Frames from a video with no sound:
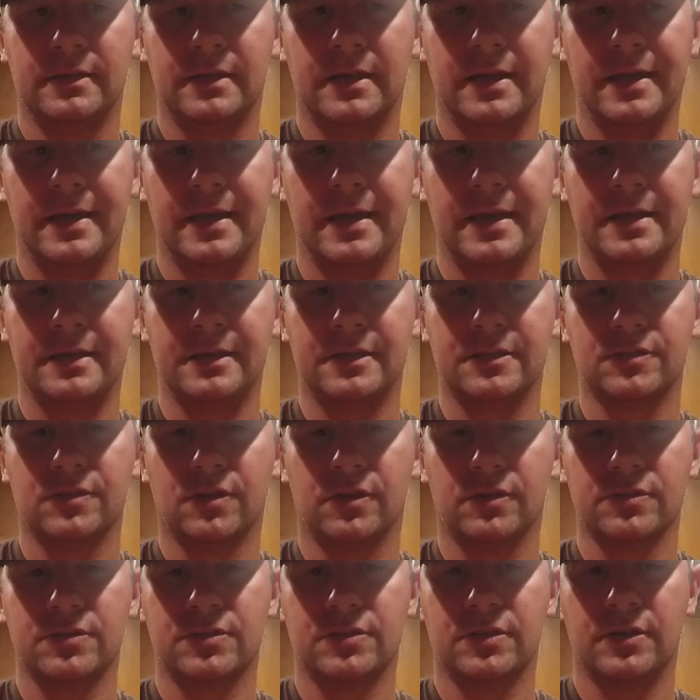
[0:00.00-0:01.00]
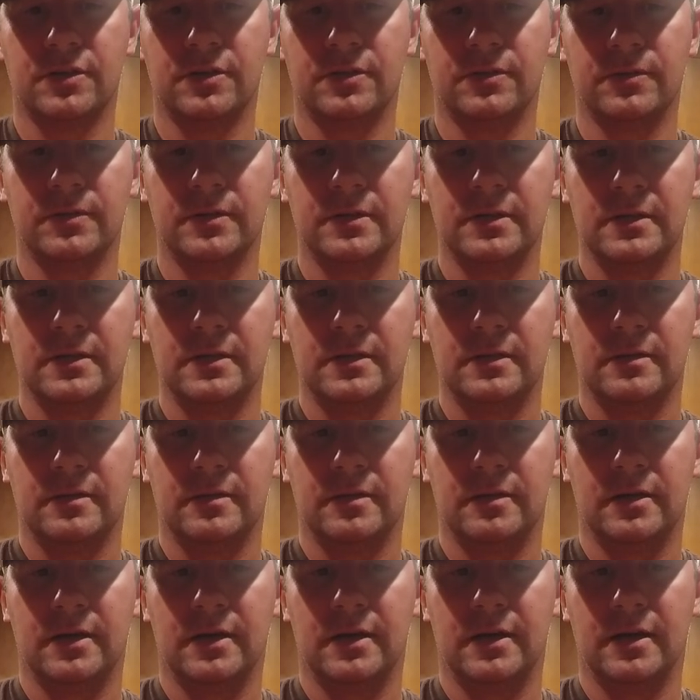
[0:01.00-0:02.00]
and it's also
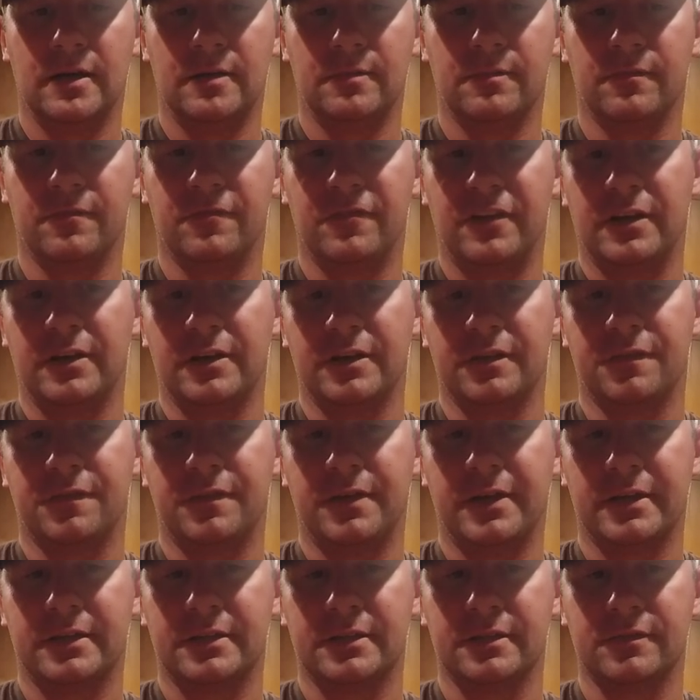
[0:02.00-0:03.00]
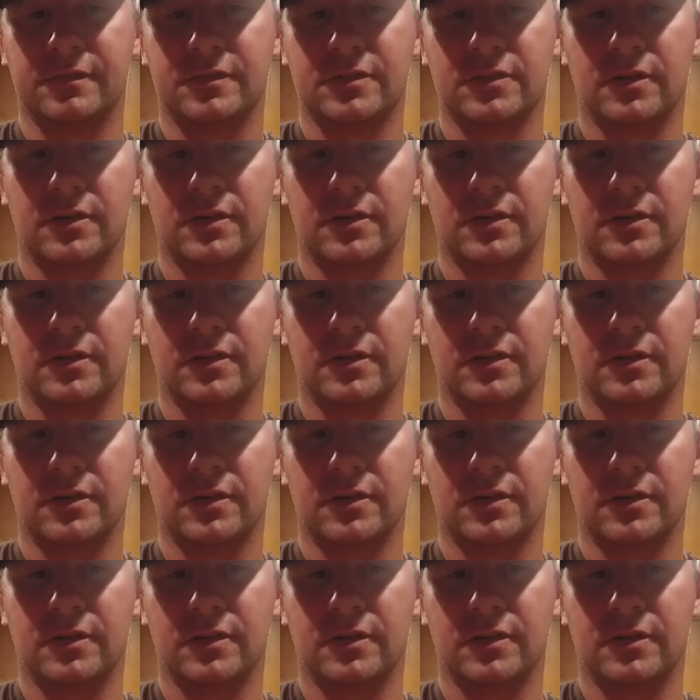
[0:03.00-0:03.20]
Very effective.